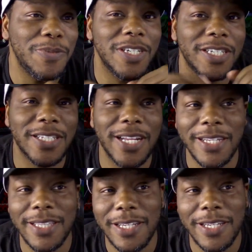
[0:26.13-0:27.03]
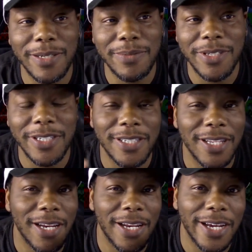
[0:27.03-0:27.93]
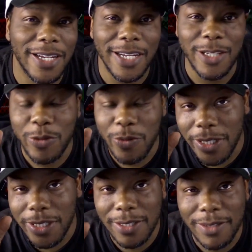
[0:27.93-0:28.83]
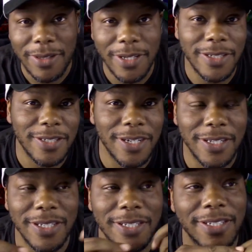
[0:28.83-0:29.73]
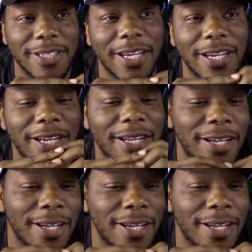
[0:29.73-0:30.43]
just like them just sending out like tweets and things such as that